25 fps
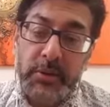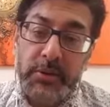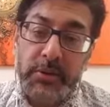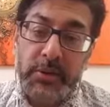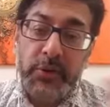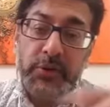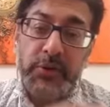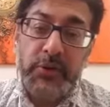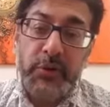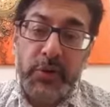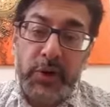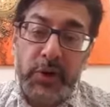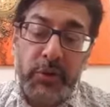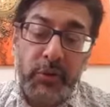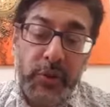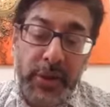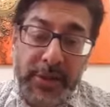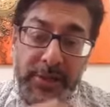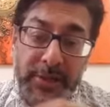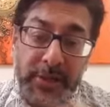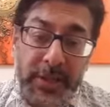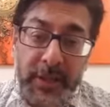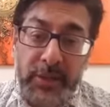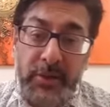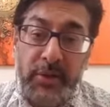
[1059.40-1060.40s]
So you've got to
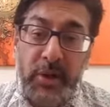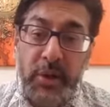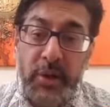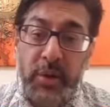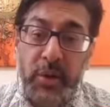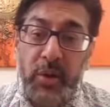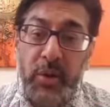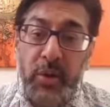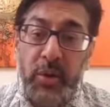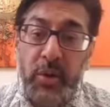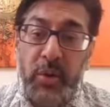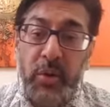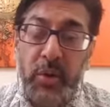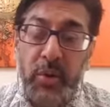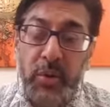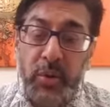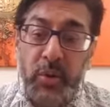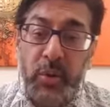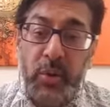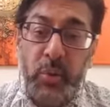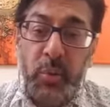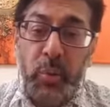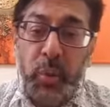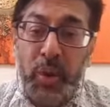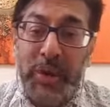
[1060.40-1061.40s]
write down
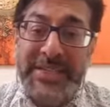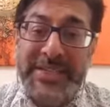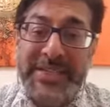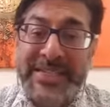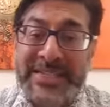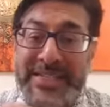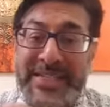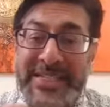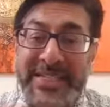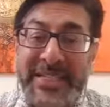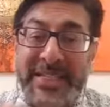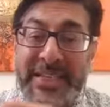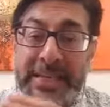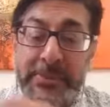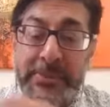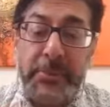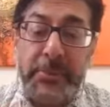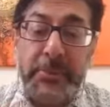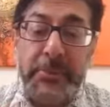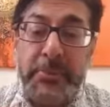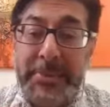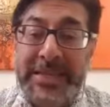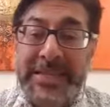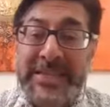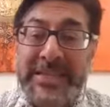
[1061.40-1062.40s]
what is it
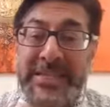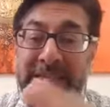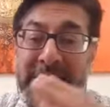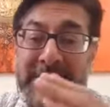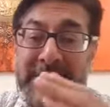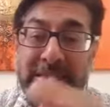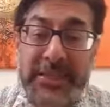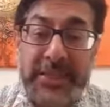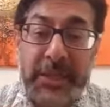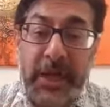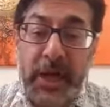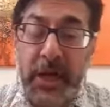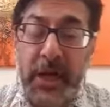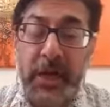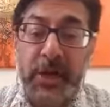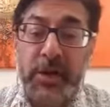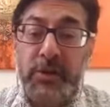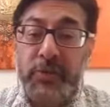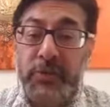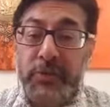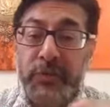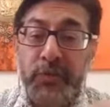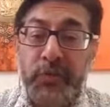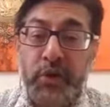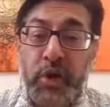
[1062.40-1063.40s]
keeping me stuck
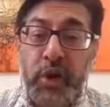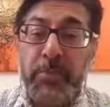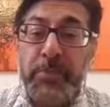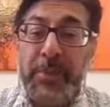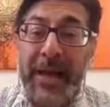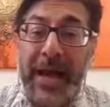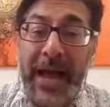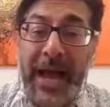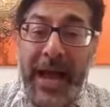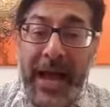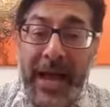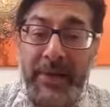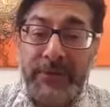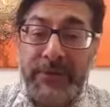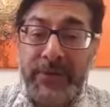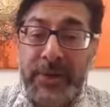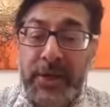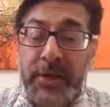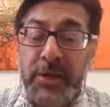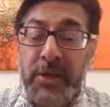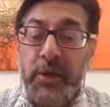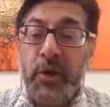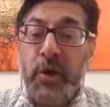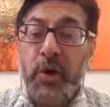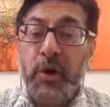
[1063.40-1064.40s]
from
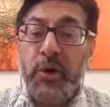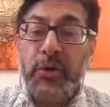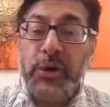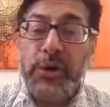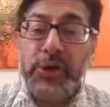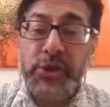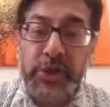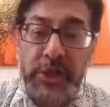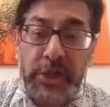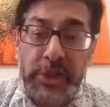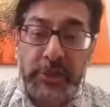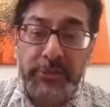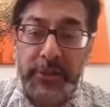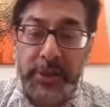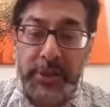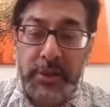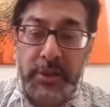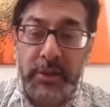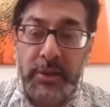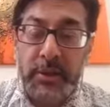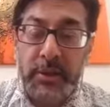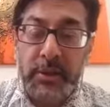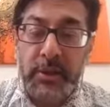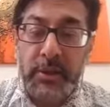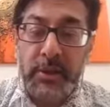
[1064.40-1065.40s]
having or achieving?